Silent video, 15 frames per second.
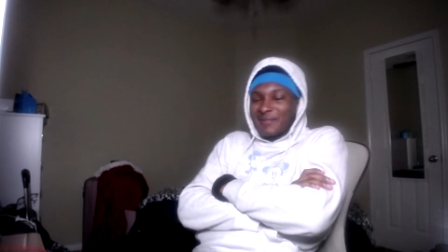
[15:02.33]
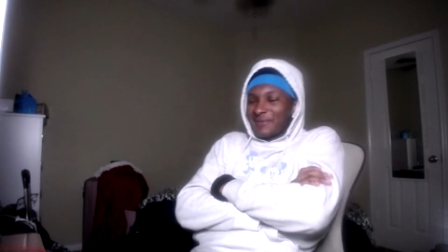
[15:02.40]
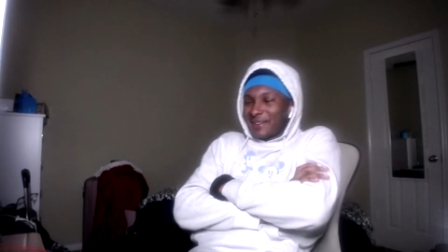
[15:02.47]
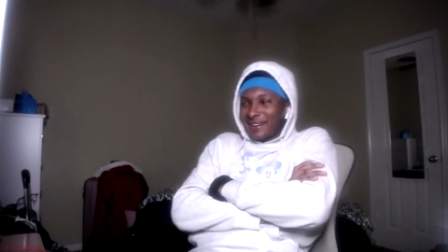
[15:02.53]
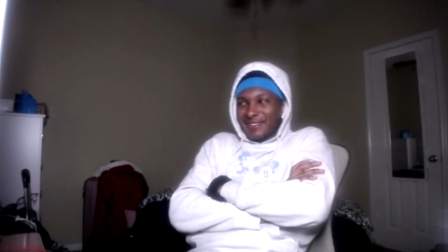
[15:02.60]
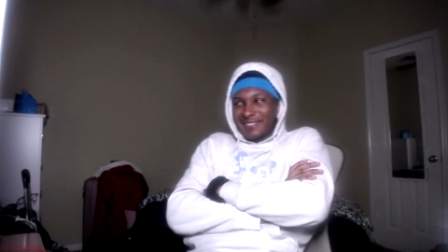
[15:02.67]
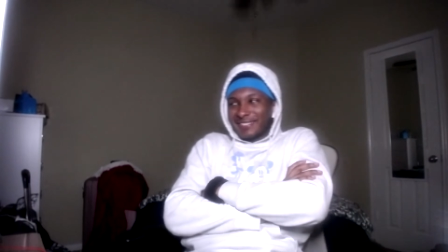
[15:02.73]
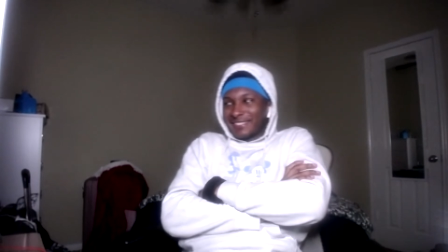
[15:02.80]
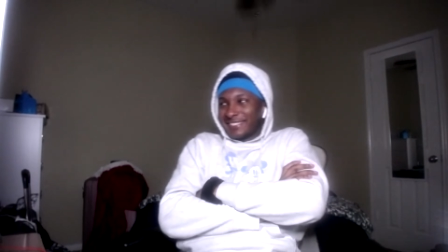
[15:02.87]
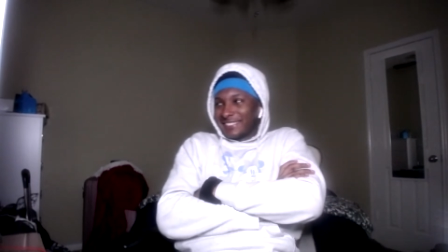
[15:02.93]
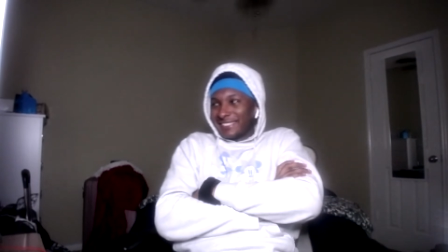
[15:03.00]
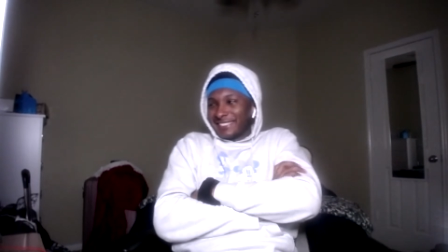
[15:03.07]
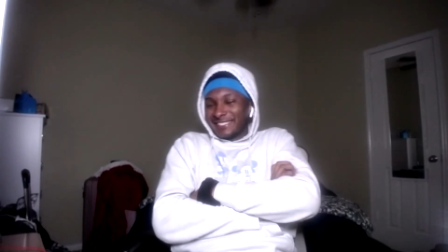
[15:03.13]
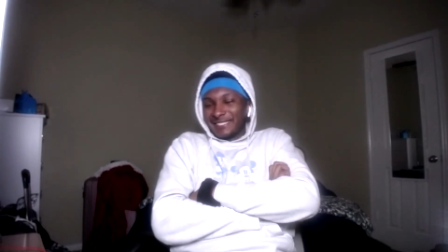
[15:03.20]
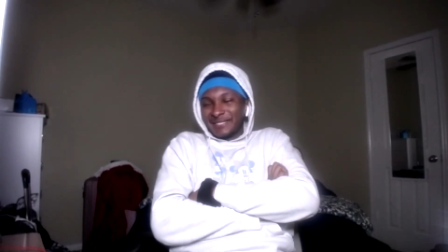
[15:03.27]
about.
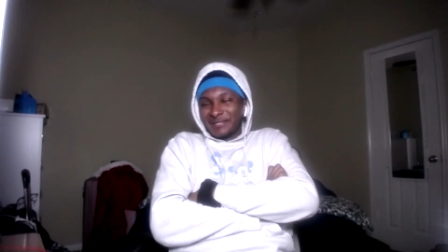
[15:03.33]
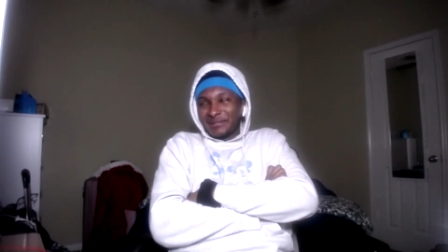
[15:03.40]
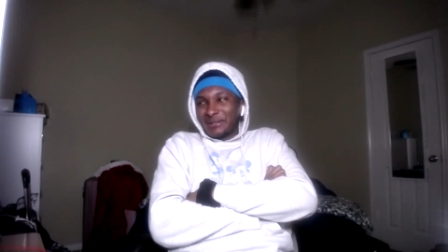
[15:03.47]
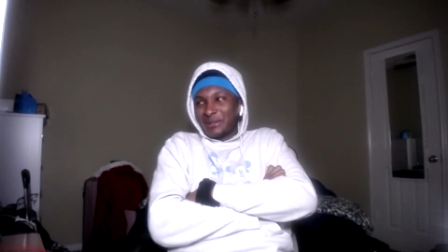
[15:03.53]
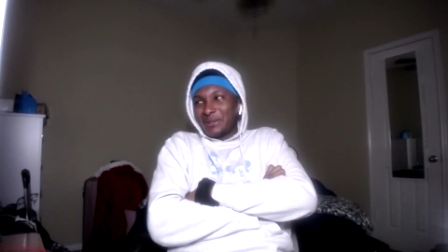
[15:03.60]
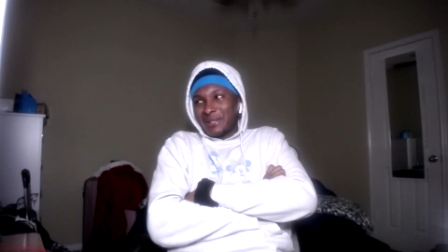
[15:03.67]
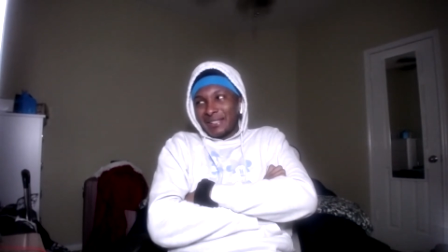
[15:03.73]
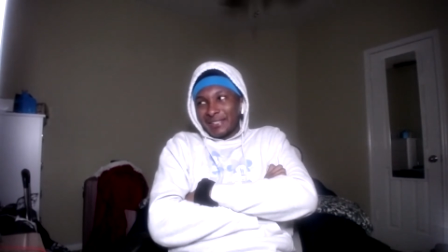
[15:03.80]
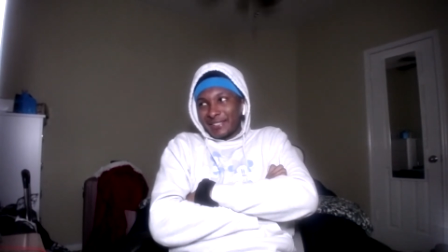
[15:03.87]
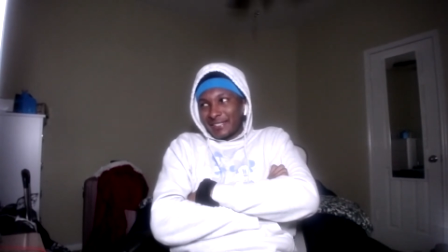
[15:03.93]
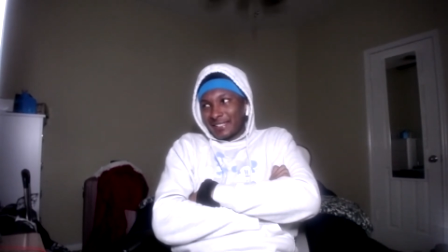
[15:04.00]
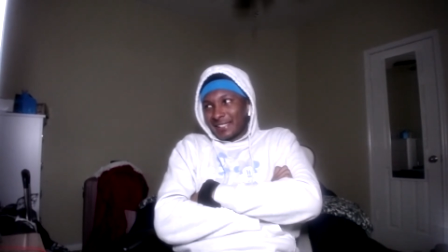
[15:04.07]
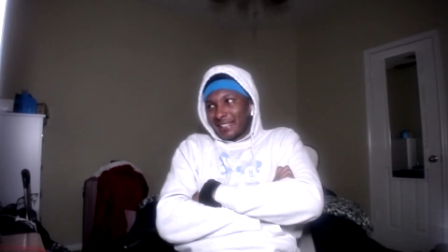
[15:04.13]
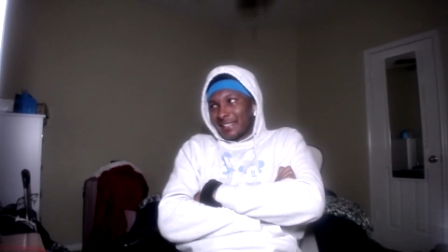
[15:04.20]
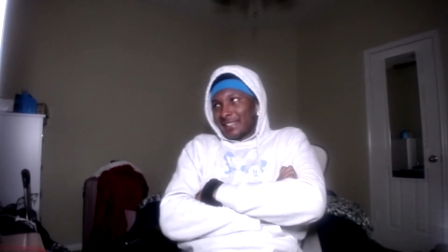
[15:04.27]
Um, who else?